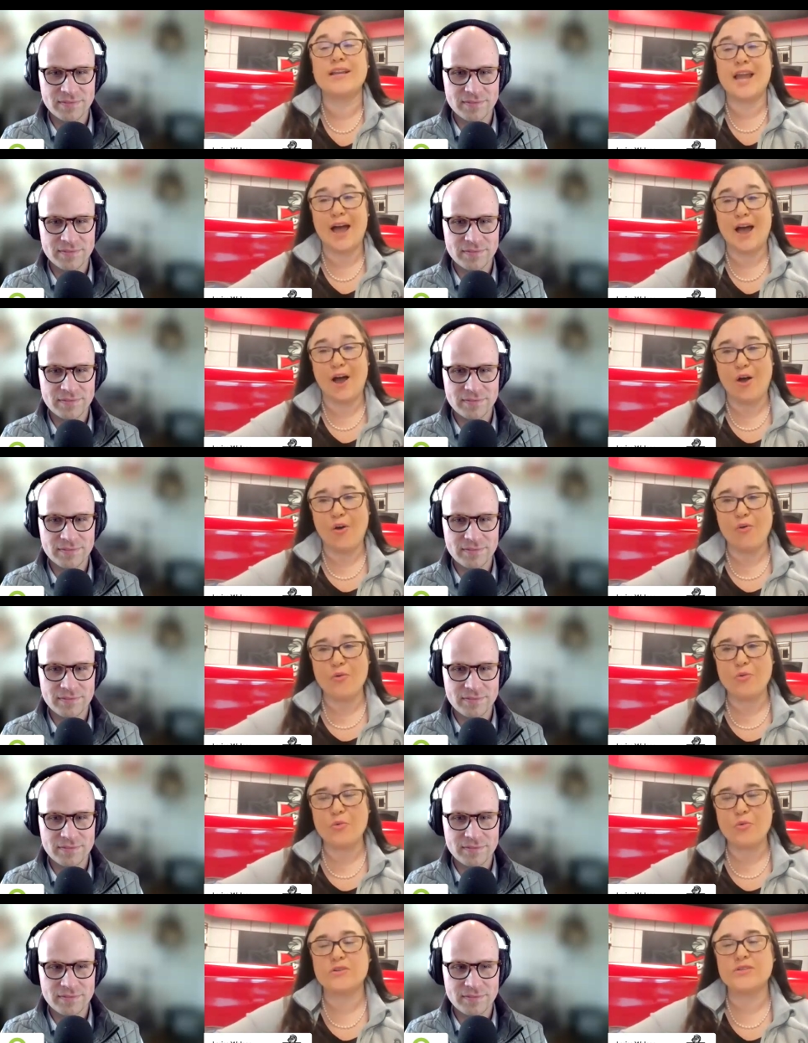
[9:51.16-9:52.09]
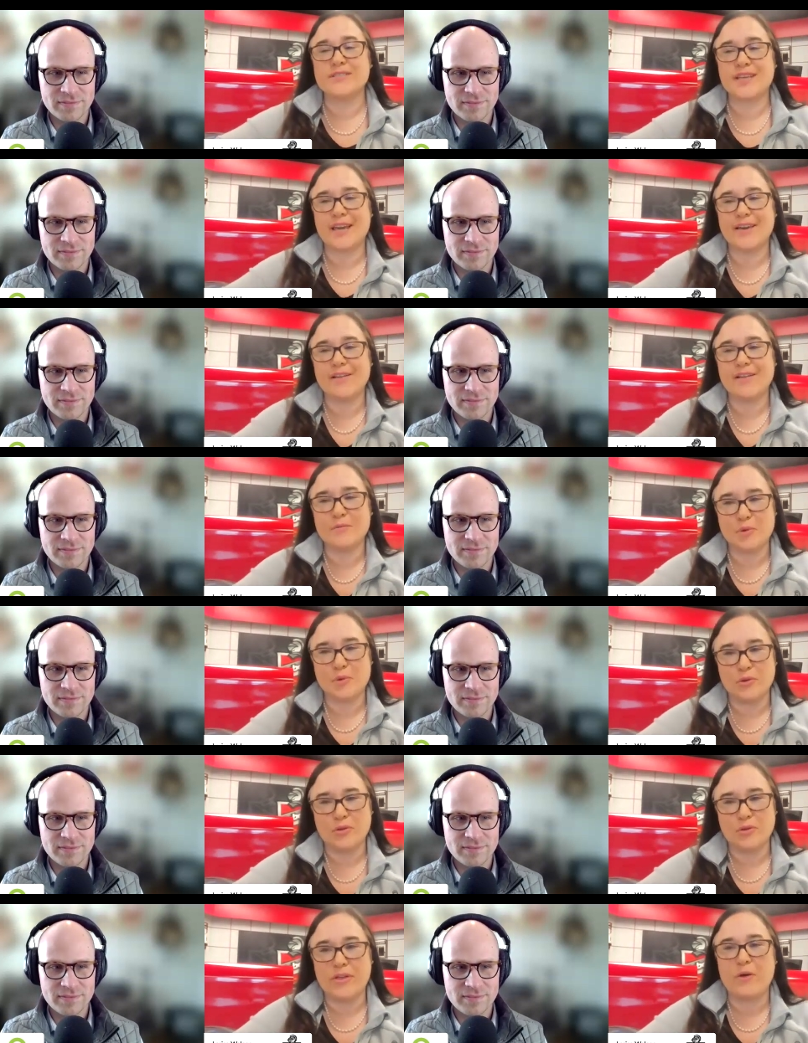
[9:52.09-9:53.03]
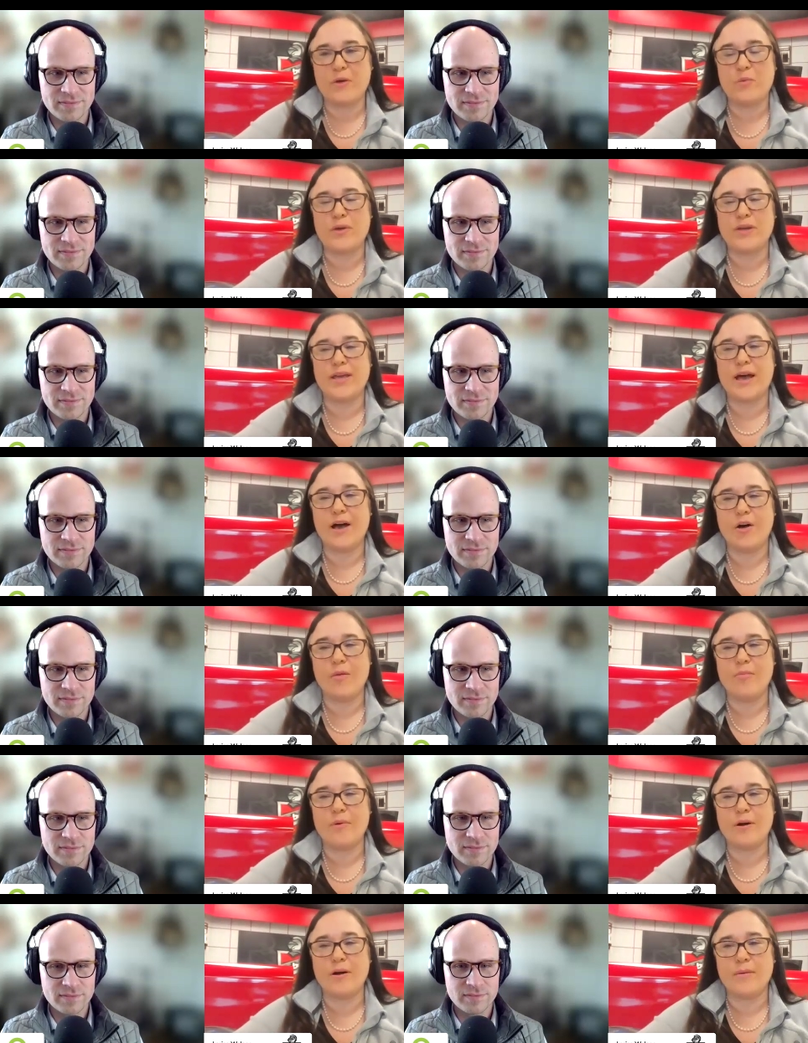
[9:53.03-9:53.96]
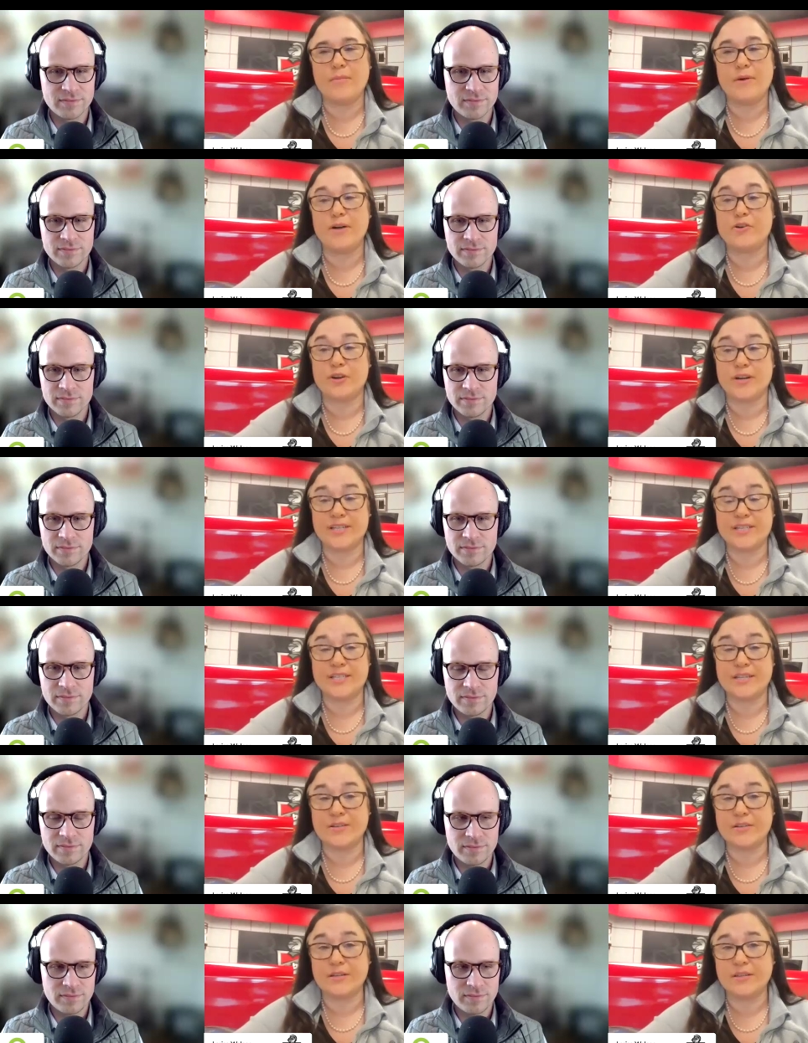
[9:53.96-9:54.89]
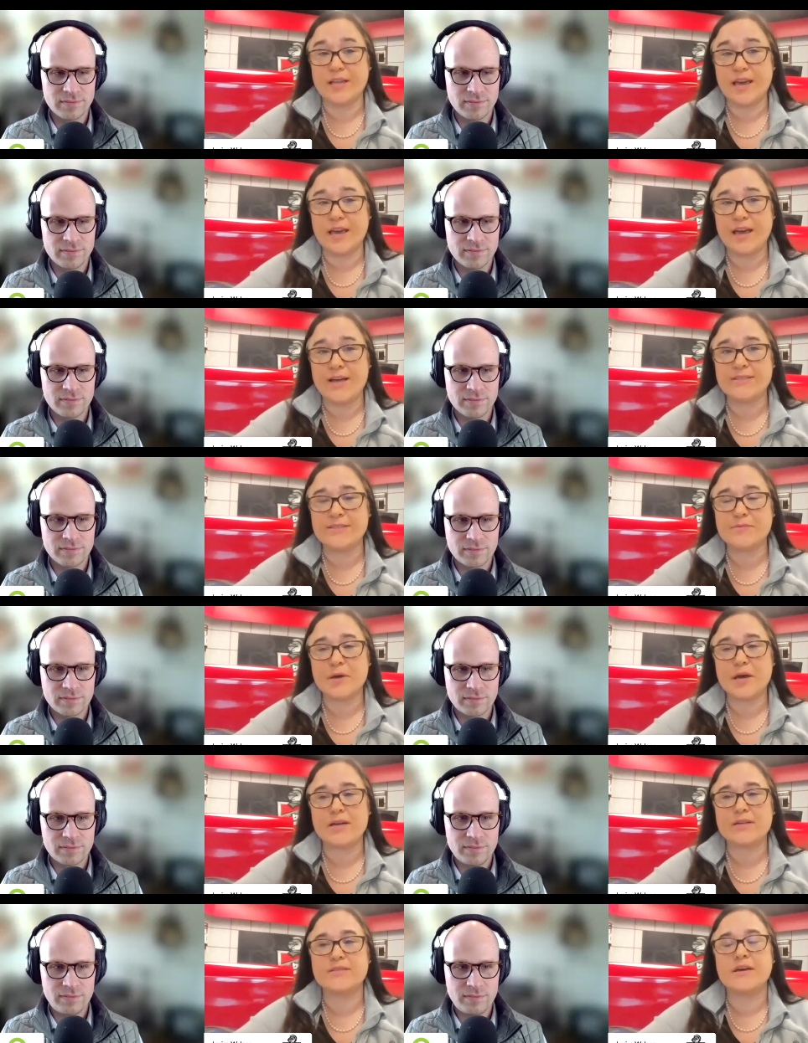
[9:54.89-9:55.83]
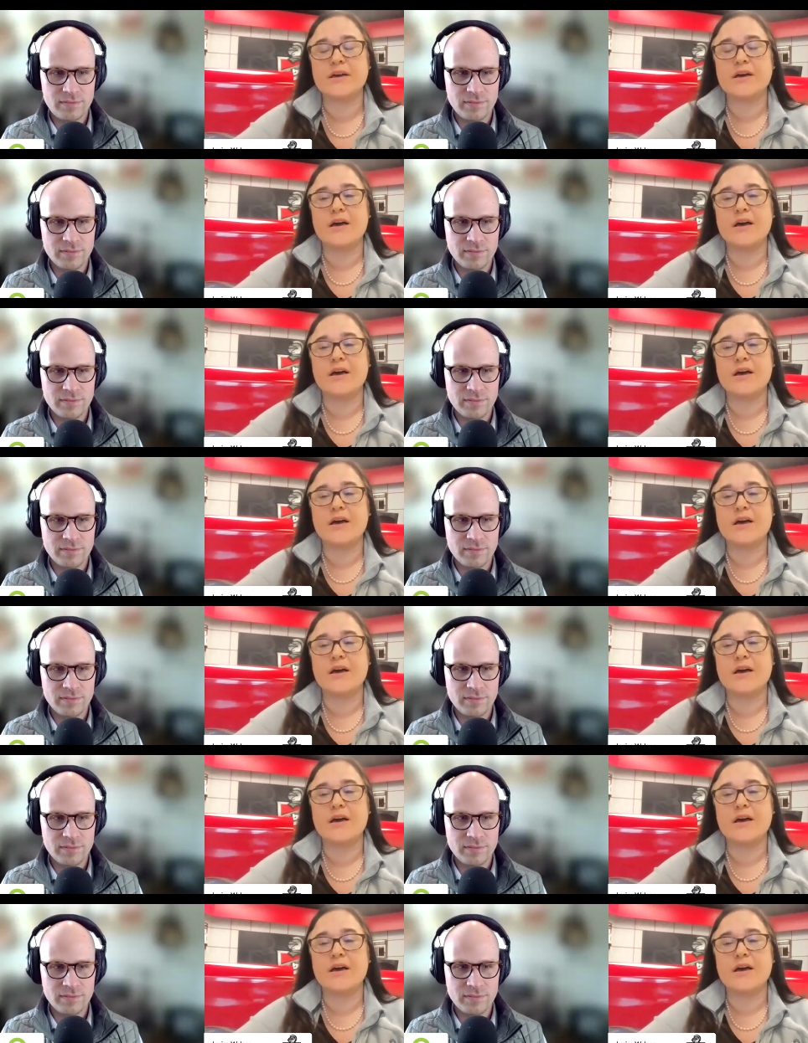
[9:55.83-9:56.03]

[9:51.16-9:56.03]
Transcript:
Speaker 1: now, we're scalable that we help um, a great deal in that aspect.